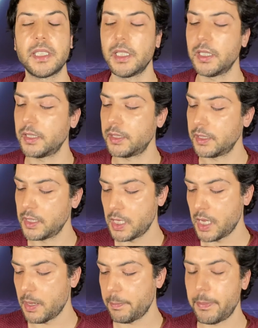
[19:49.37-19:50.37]
hair,
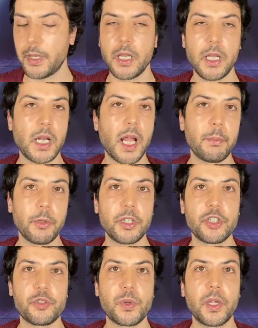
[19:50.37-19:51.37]
but I'm
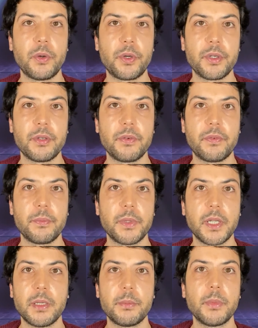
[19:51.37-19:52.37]
gonna try order from
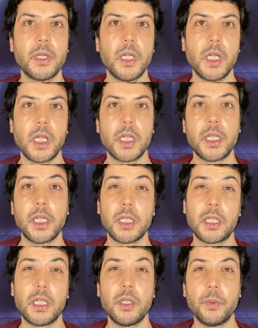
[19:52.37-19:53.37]
them the
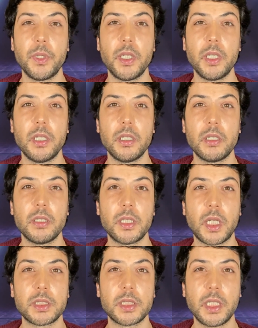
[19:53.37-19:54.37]
Kiwi
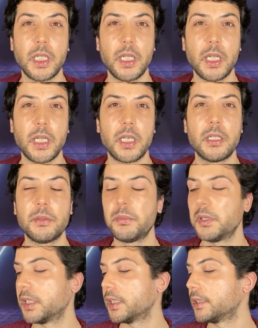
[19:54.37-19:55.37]
nylon hair
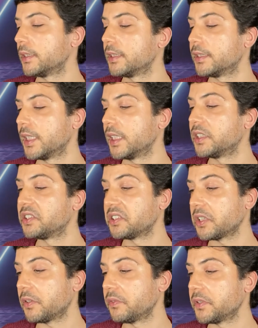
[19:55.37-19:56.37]
because they say it's
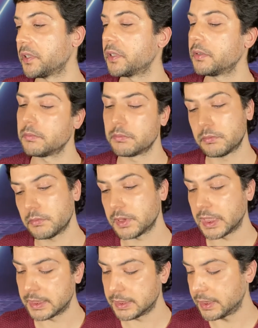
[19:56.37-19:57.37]
softer.
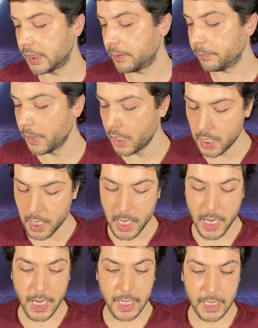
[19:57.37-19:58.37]
Let's see.
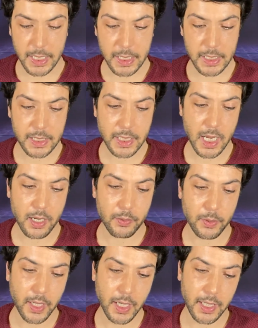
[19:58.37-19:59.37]
And
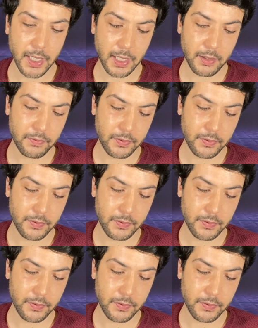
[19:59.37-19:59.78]
now I have